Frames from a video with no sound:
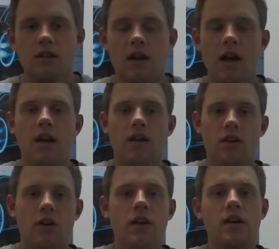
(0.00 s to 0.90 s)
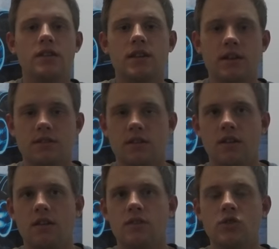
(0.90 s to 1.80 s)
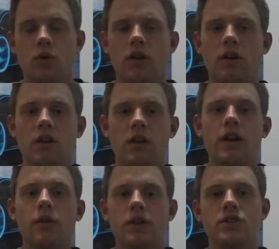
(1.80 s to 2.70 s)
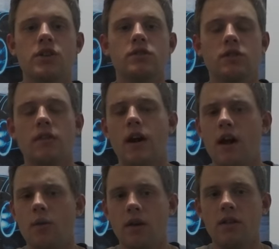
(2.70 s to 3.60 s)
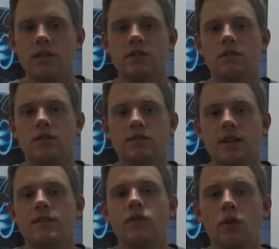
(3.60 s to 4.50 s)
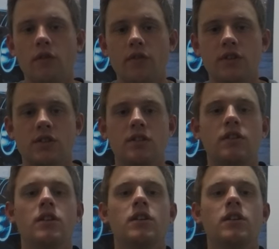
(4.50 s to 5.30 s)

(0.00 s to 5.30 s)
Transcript: an RS has a shorter gear ratio, so on the highway it's not as fuel efficient.